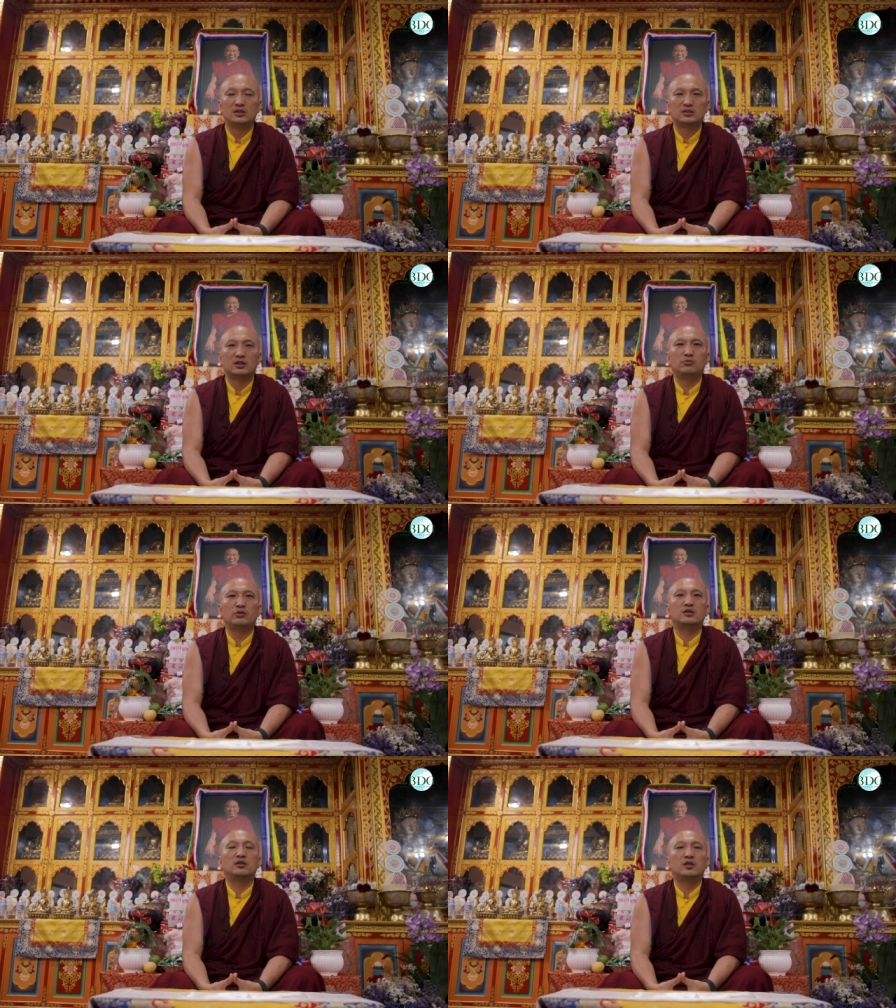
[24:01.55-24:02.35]

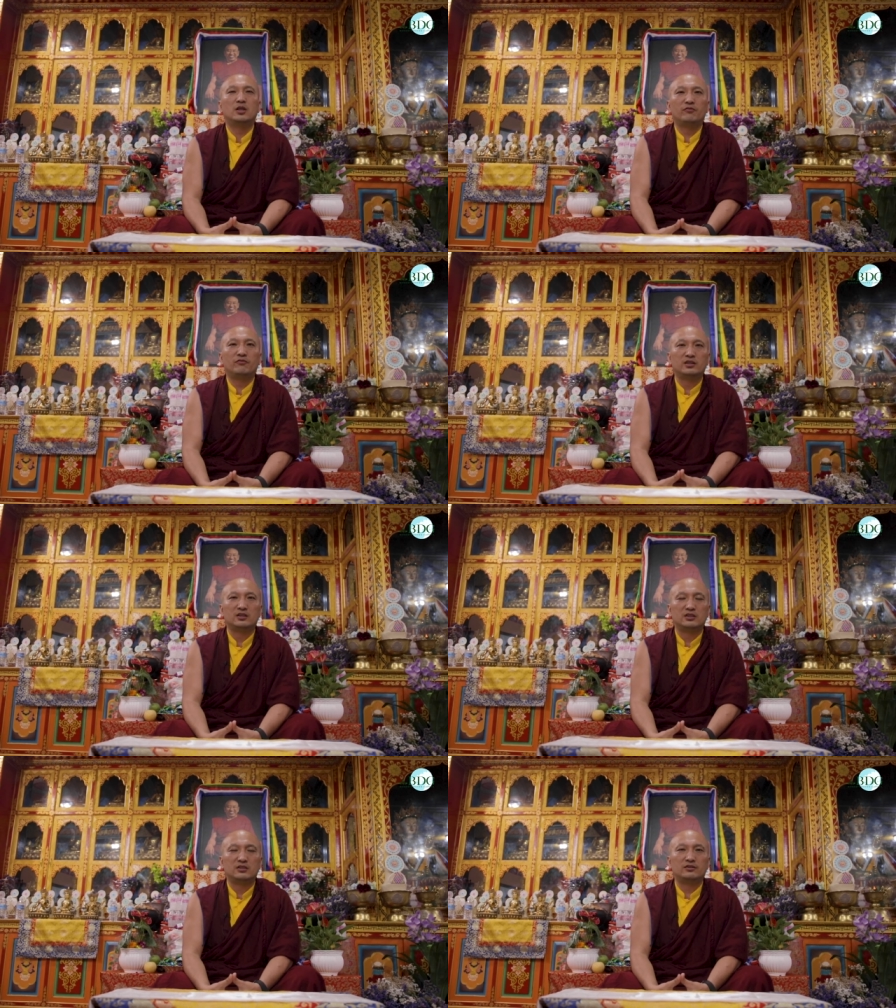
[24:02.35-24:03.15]
someone
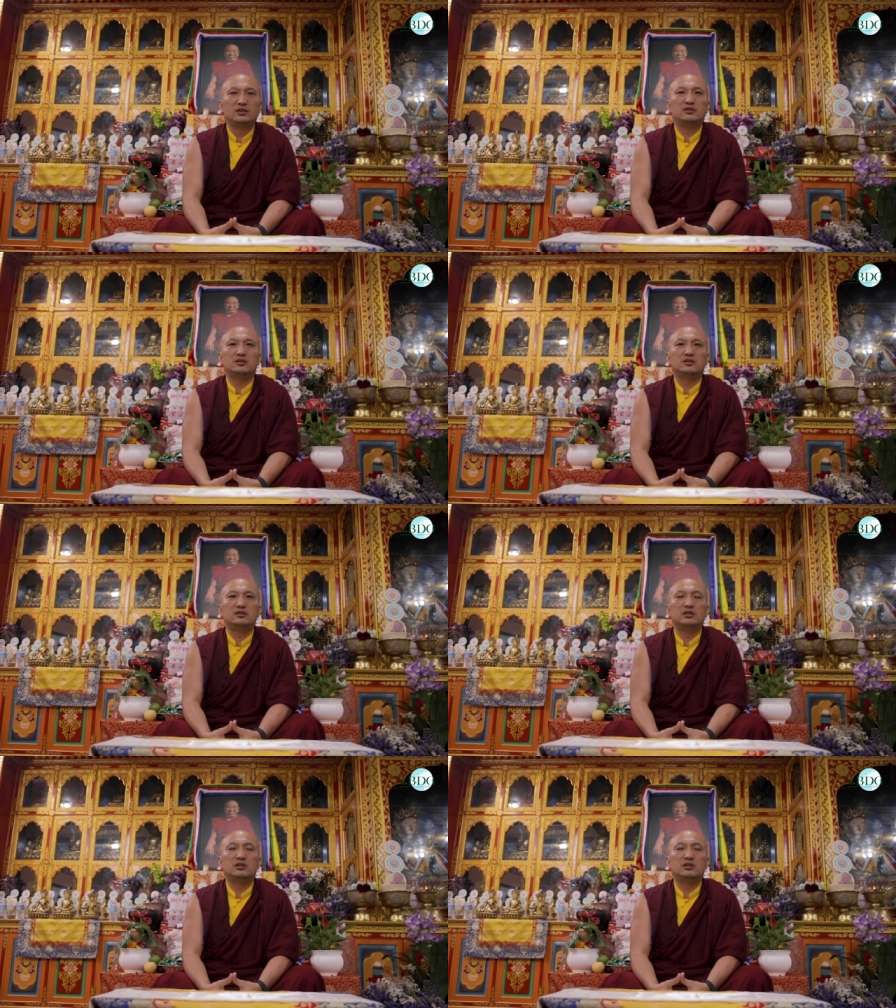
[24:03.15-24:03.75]
facing difficulties,